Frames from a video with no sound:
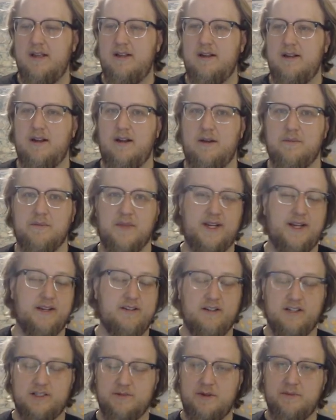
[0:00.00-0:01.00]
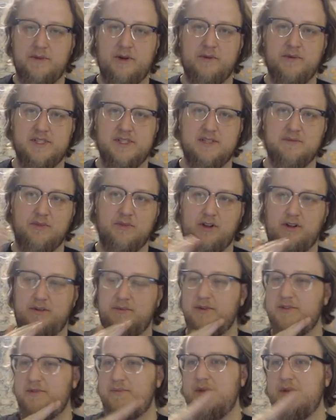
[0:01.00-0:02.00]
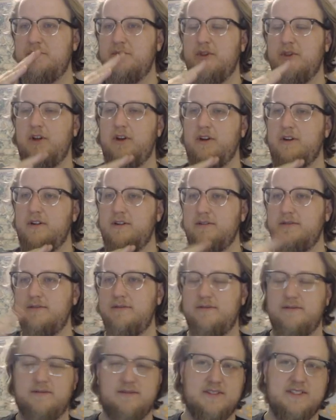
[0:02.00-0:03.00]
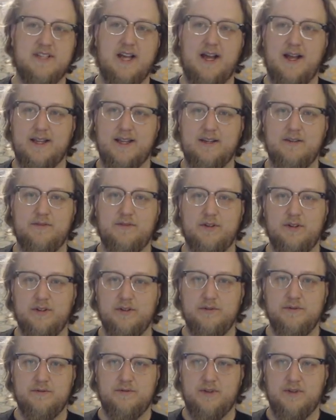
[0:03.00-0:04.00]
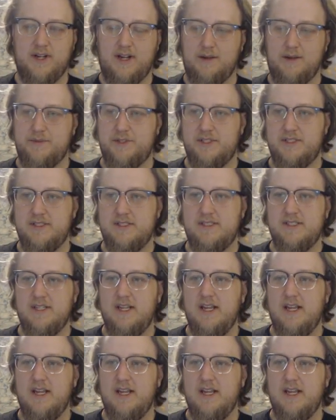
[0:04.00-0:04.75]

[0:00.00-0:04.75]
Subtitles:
Like I talked about in my recent blog post, people are dying for gluten-free options.